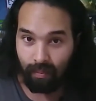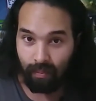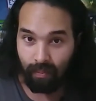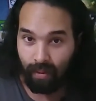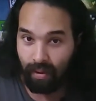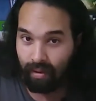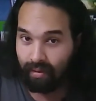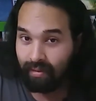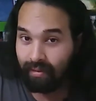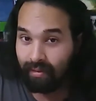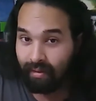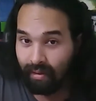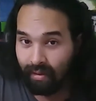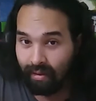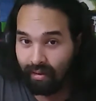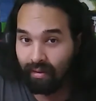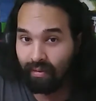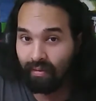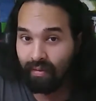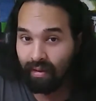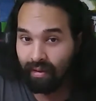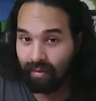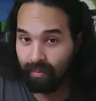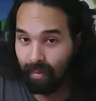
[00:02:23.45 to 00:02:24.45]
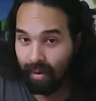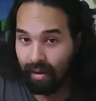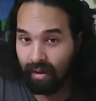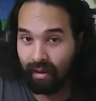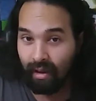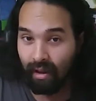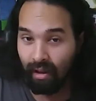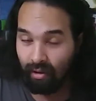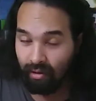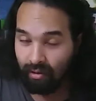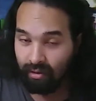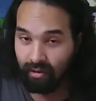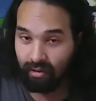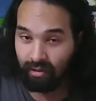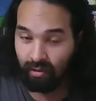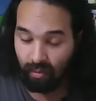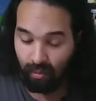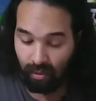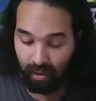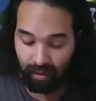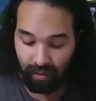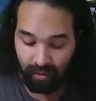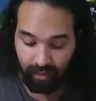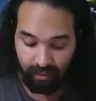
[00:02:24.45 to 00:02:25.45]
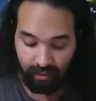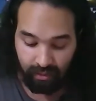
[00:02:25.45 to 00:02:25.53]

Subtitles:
but still of as many colors as you want.